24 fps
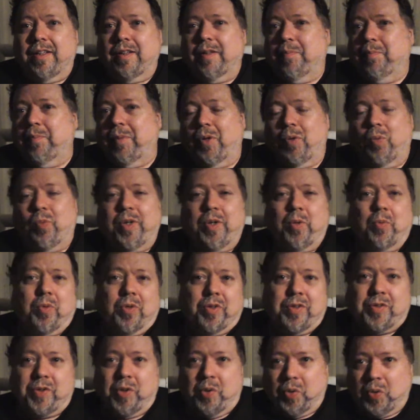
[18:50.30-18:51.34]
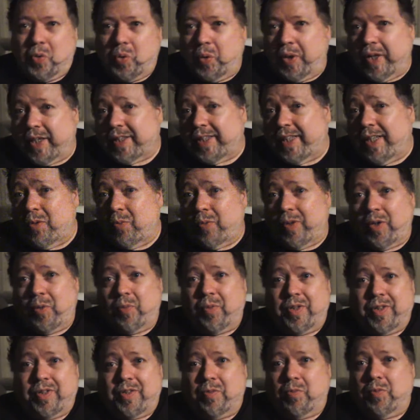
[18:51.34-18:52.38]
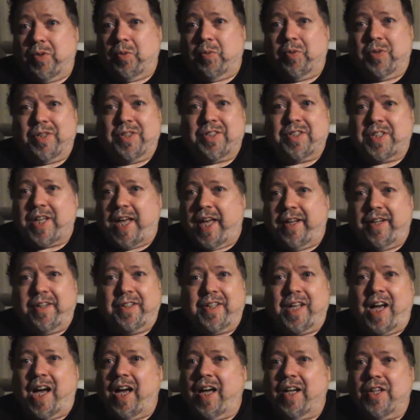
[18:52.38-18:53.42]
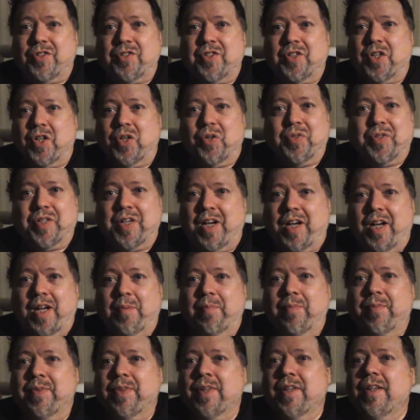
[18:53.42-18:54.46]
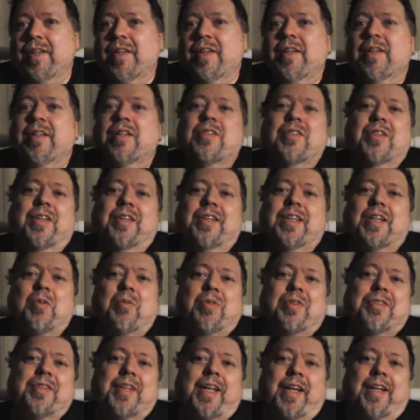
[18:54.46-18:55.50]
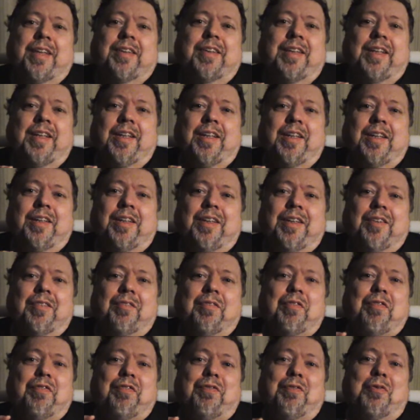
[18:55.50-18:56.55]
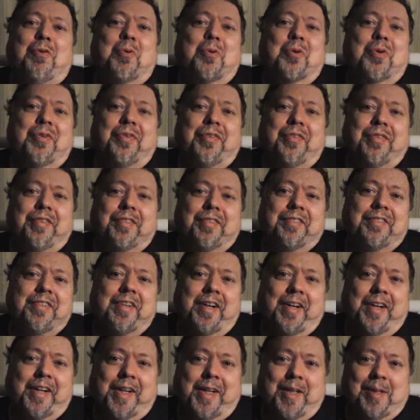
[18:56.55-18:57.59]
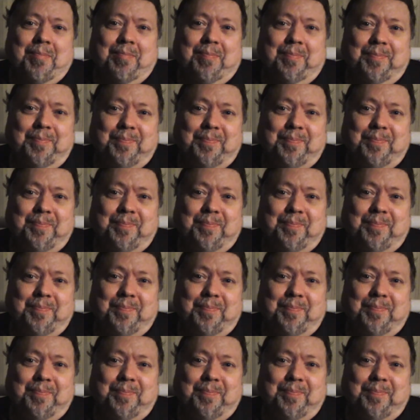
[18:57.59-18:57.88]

but we were so quick that we were just out of Dodge in no time. So I think it was like the 4th time,